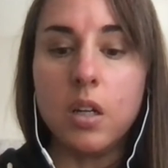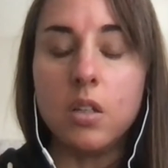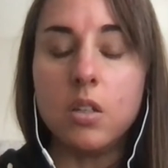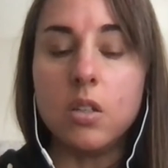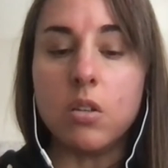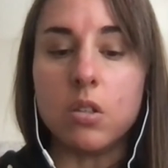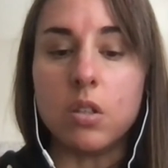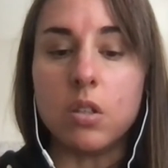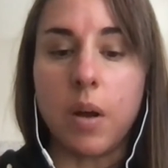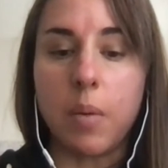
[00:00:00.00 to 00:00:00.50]

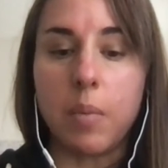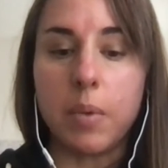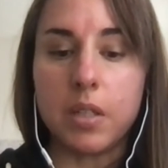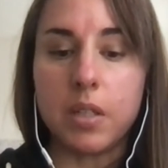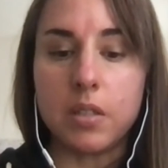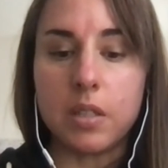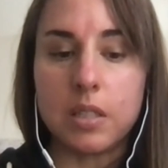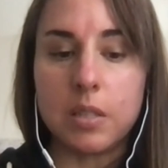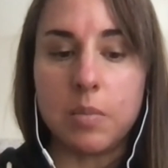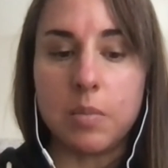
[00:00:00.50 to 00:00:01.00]

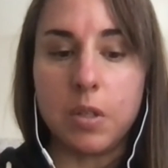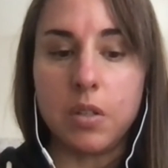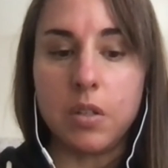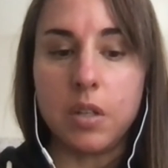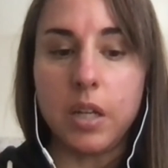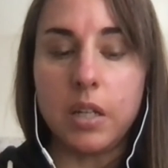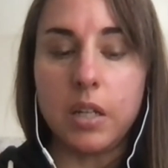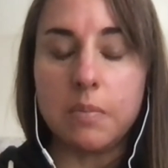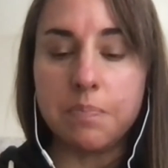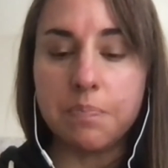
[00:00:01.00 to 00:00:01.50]
neurodevelopmental
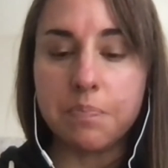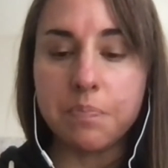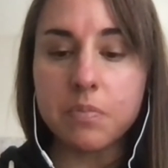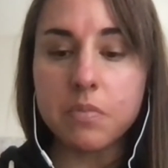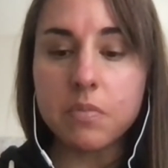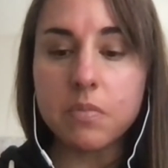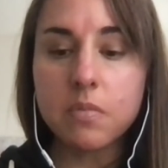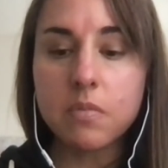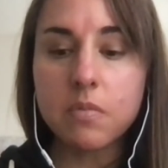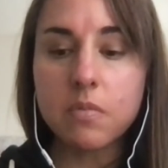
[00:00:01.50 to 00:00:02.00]
disability.
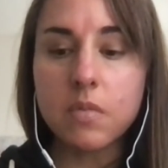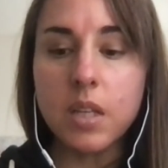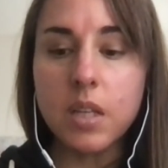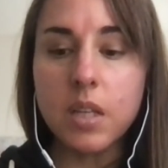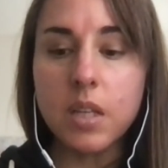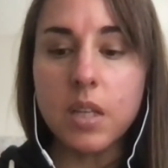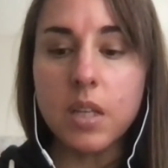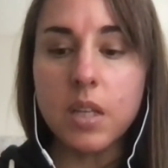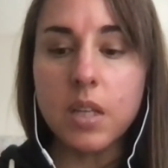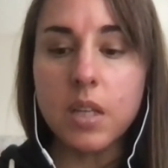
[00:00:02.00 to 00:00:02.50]

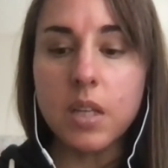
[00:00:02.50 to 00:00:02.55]
And